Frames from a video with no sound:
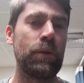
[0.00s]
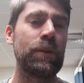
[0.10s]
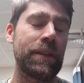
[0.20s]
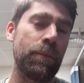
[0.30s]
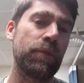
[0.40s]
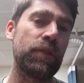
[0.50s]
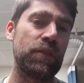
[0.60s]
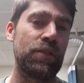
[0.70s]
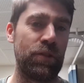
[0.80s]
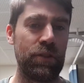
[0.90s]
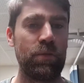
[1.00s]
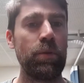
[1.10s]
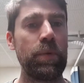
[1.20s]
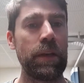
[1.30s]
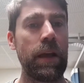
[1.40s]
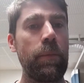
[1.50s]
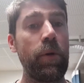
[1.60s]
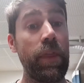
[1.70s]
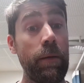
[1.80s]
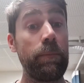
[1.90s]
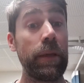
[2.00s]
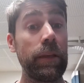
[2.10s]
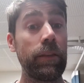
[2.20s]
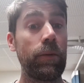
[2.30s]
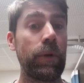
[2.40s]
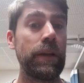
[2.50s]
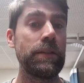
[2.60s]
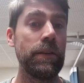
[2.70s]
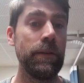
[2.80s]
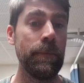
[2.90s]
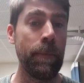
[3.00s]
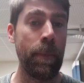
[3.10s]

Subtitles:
some of the students would pick up on that being the reason,